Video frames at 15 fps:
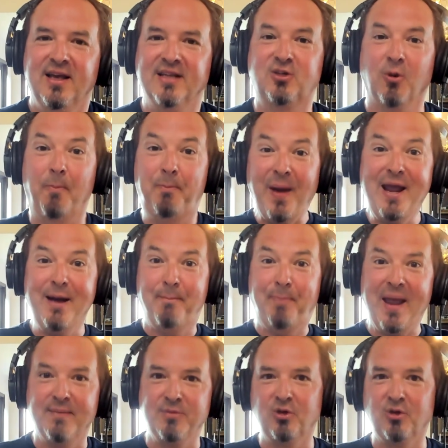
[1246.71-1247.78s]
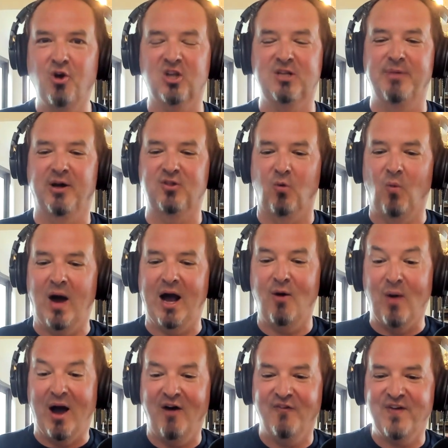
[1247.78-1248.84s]
And so bam, bam, you talked about the
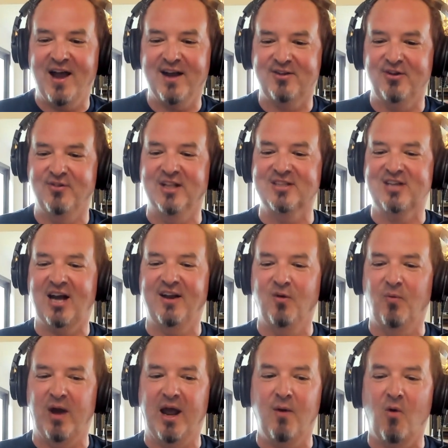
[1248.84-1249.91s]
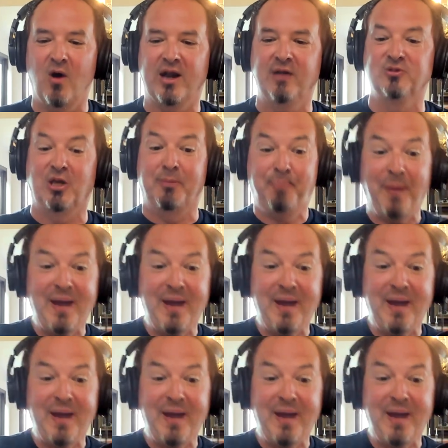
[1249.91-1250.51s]
wow factor. That's kind of the way I wanted it. It was like